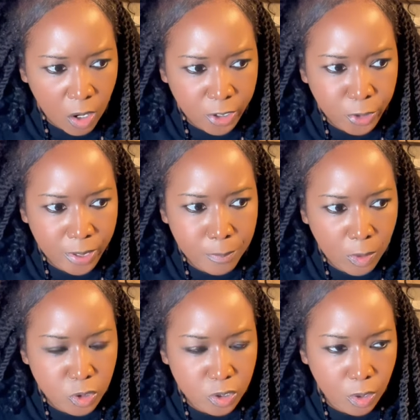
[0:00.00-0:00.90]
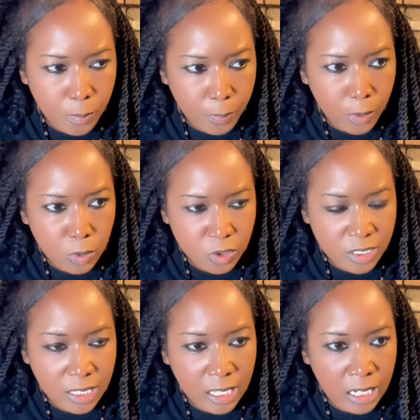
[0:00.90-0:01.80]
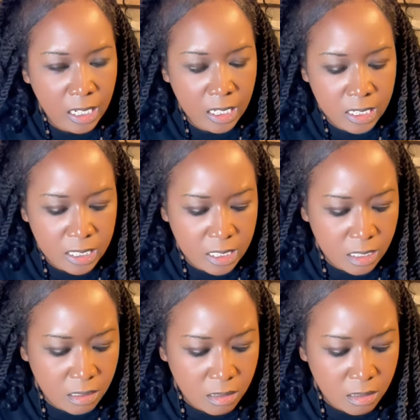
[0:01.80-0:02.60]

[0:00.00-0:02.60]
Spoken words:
or your emotional approach to things.